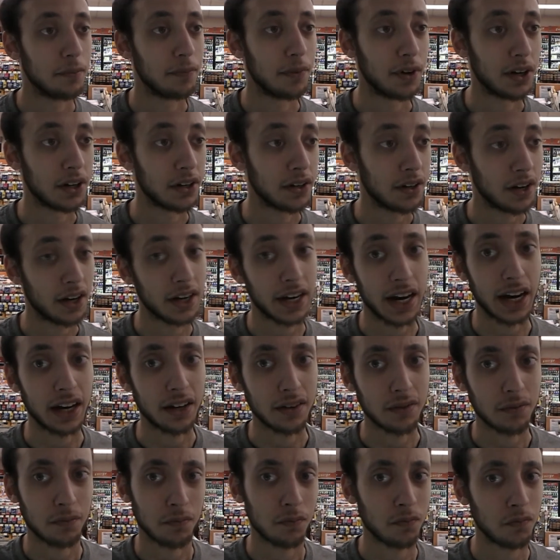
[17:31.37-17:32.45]
But
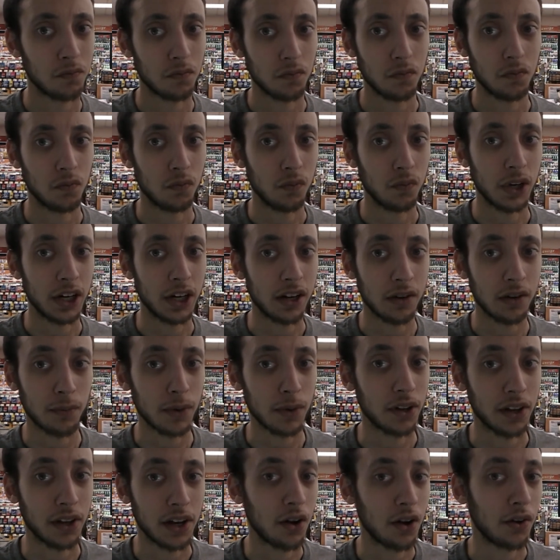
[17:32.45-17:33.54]
again, we can
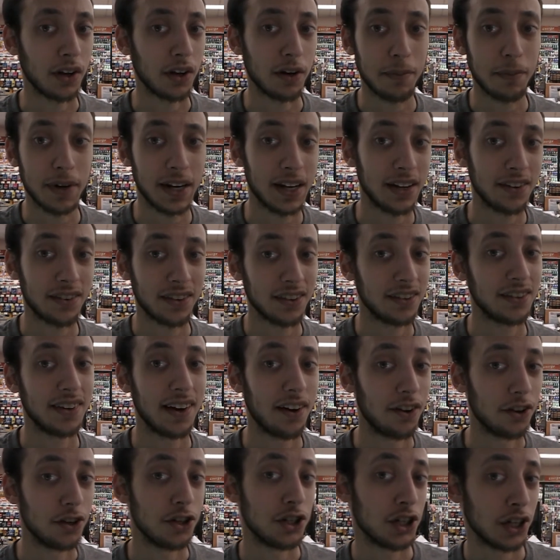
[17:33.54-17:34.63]
really only be as
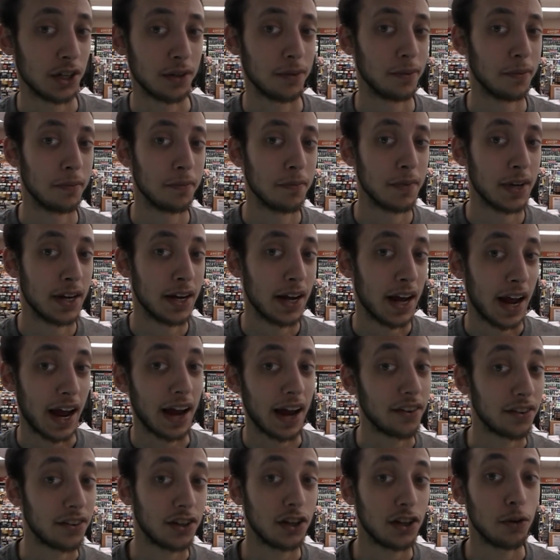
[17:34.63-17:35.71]
intelligent
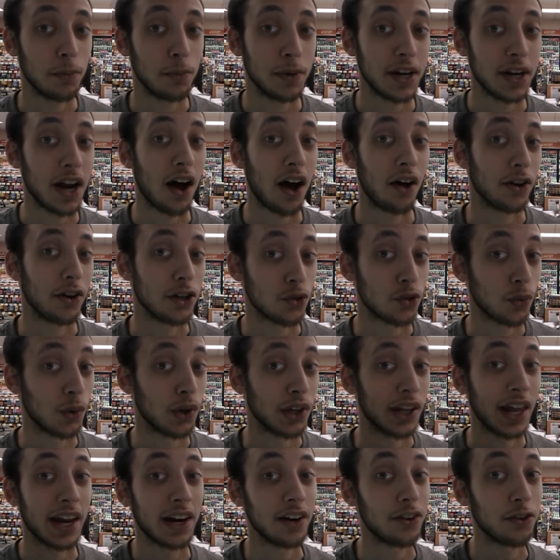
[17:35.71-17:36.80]
as human knowledge
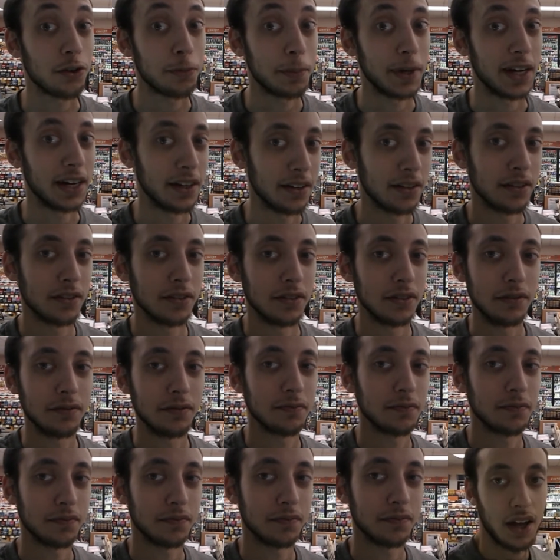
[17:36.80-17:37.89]
will let us be.
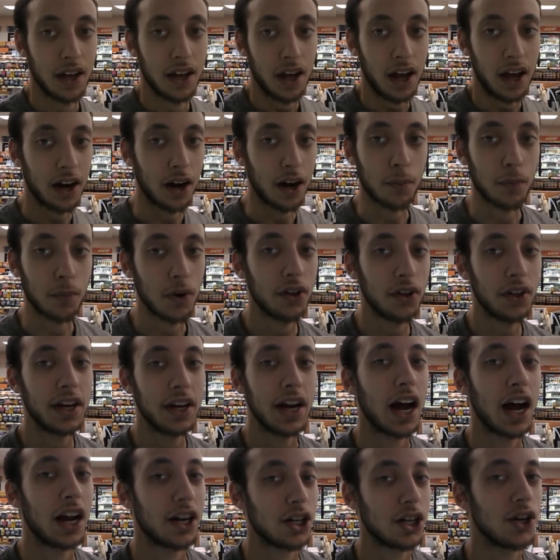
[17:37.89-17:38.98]
And I'm really
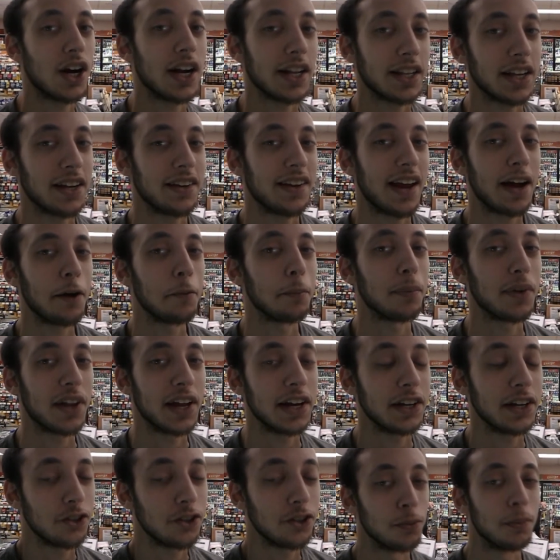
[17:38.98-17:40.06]
not trying to
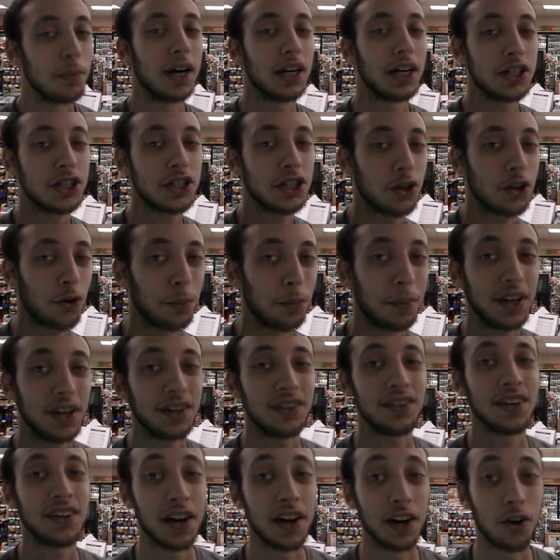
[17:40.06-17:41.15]
downplay too much or be
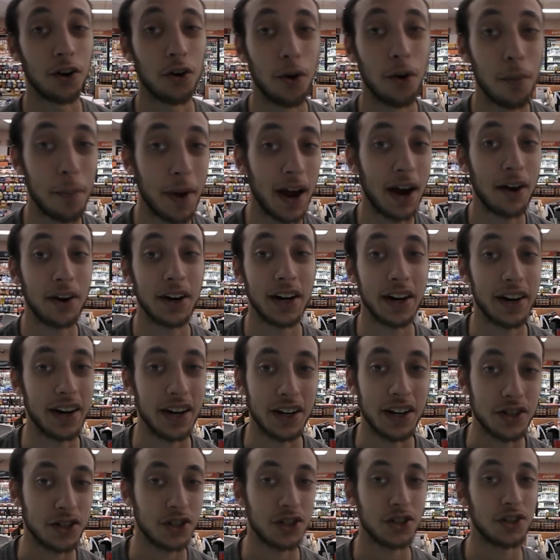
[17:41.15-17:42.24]
cynical about it.
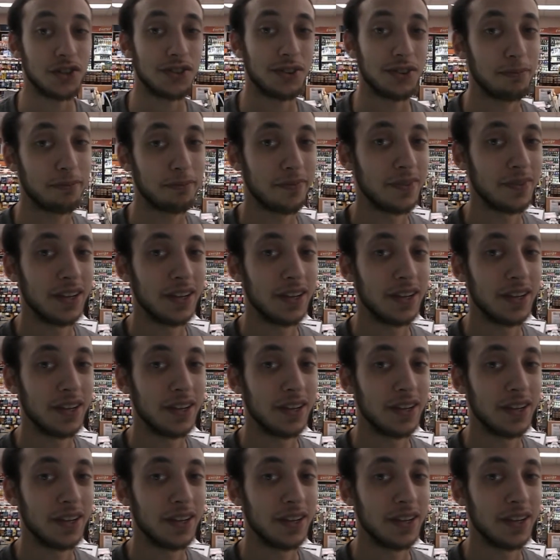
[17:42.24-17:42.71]
It's just